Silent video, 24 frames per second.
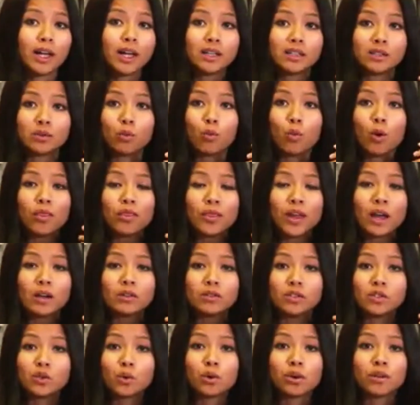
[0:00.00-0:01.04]
as
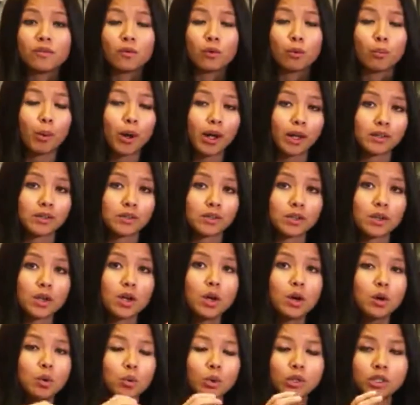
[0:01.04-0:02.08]
1024 bytes,
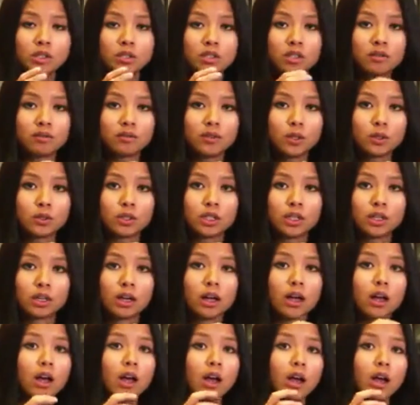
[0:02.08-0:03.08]
which is confusing,